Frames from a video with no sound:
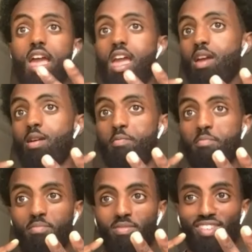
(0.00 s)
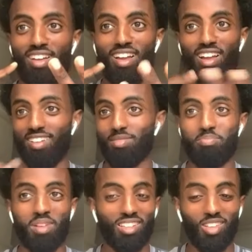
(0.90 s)
um,
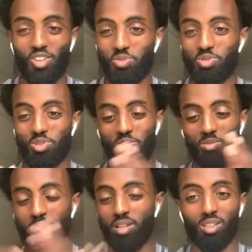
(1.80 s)
build hospital,